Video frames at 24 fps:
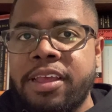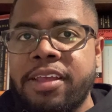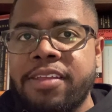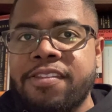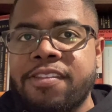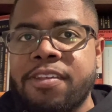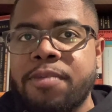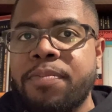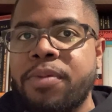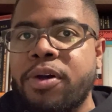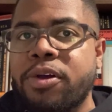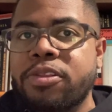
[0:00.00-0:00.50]

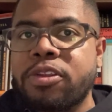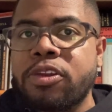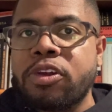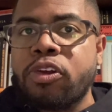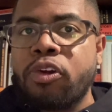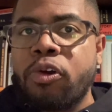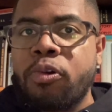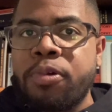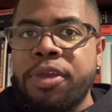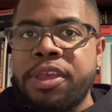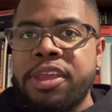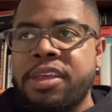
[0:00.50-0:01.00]
It's about
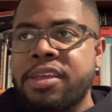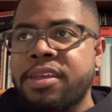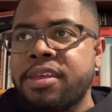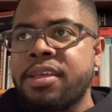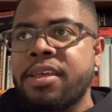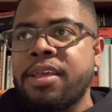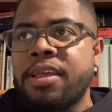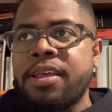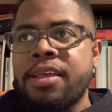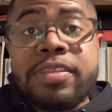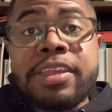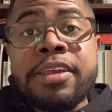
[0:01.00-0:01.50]

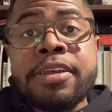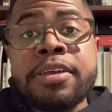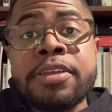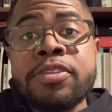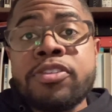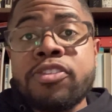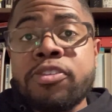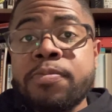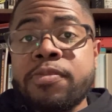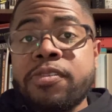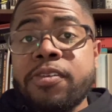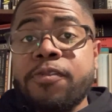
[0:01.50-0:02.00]
knowing, think in
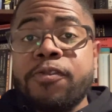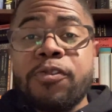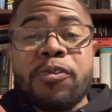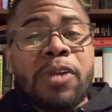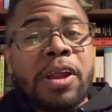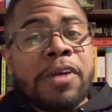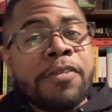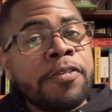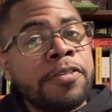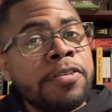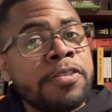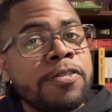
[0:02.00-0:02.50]
terms of
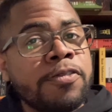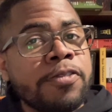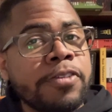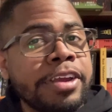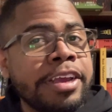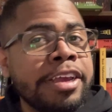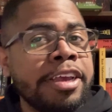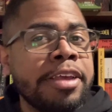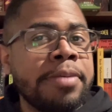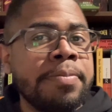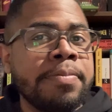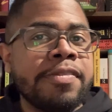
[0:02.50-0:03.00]
reference
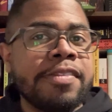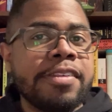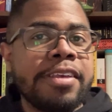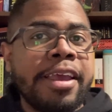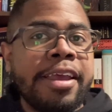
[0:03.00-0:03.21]
frames,